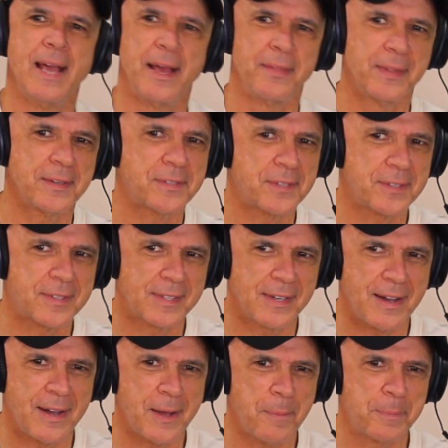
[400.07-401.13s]
And this is
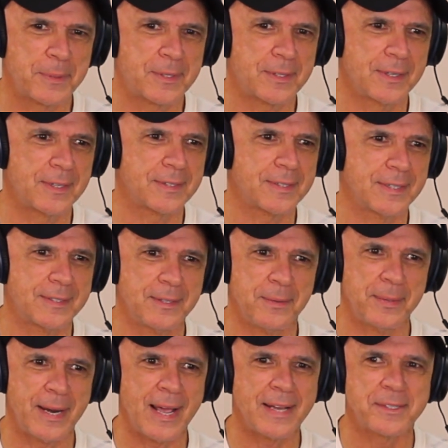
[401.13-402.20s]
the opposite. It's like,
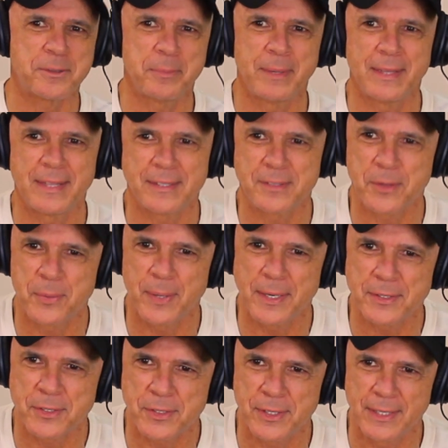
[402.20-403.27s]
don't ask me this
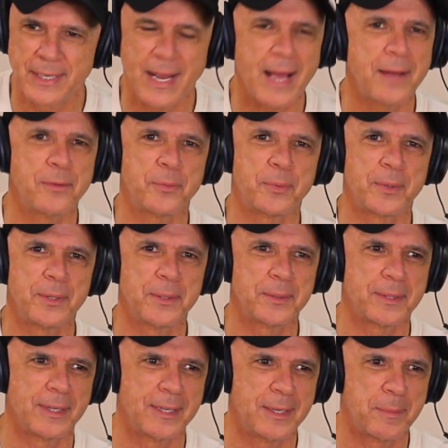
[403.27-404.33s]
question. Not
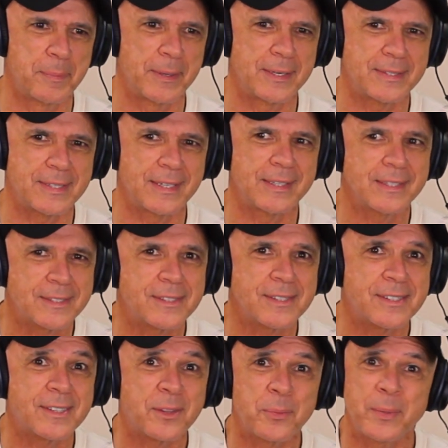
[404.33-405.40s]
rudely, but it's like, that's
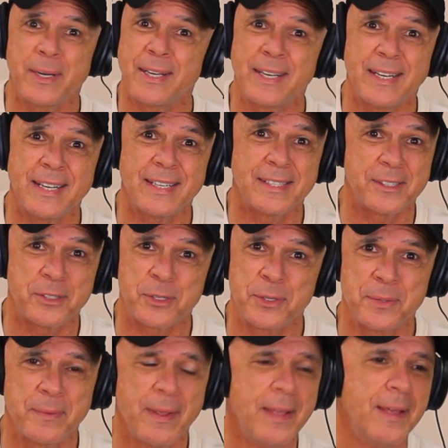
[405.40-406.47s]
just the way it is.
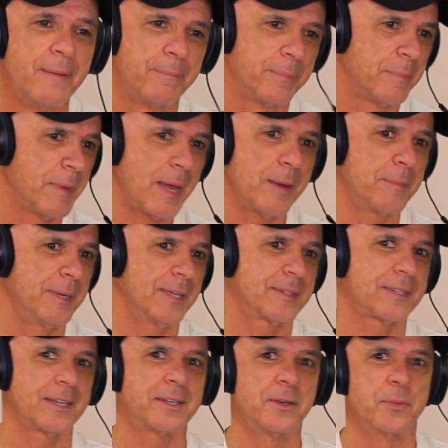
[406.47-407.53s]
You, maybe
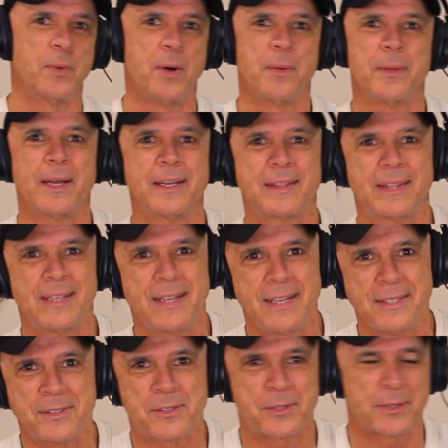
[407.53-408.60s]
it's like you won't like the
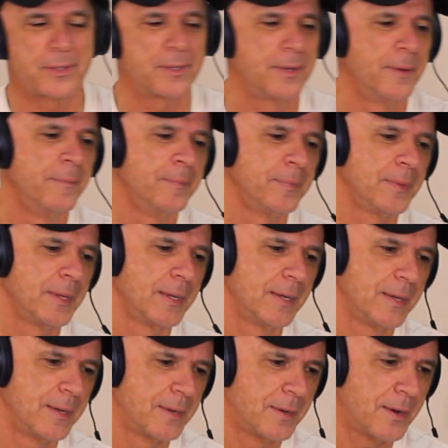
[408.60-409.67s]
answer.
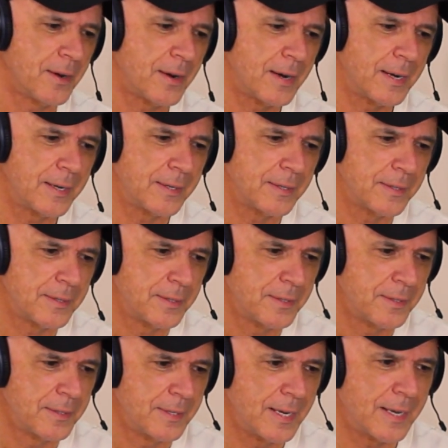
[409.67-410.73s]
All right.
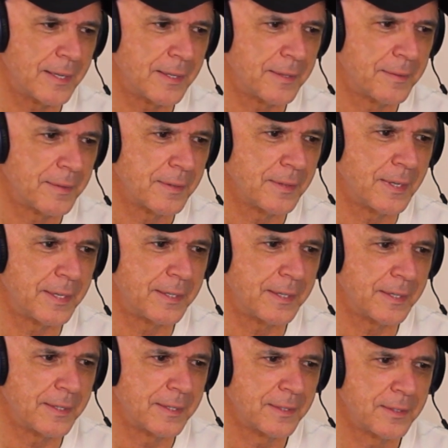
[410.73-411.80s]
Yeah,
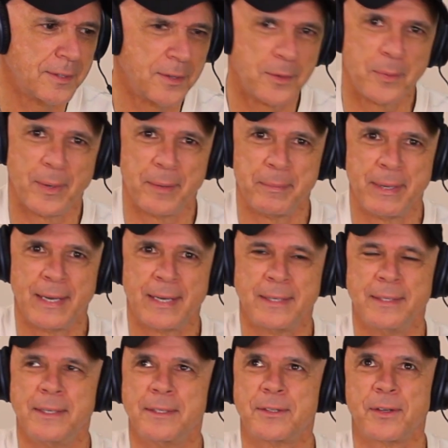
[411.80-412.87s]
Lundy. Good one,
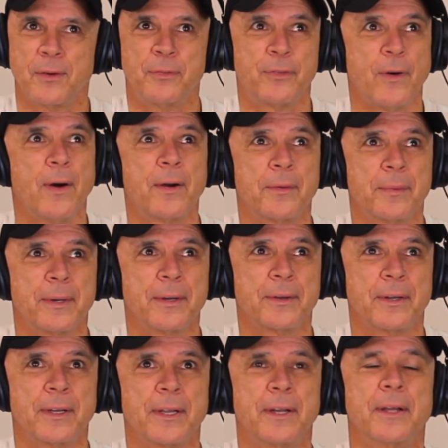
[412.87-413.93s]
man. So far, real
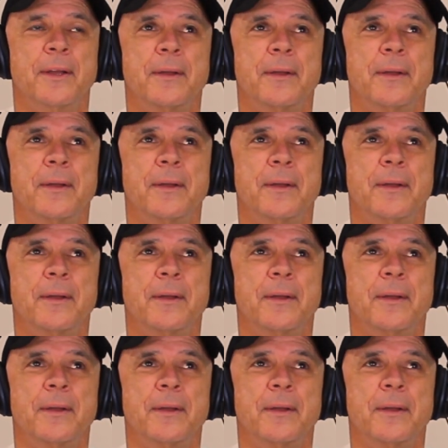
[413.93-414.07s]
good.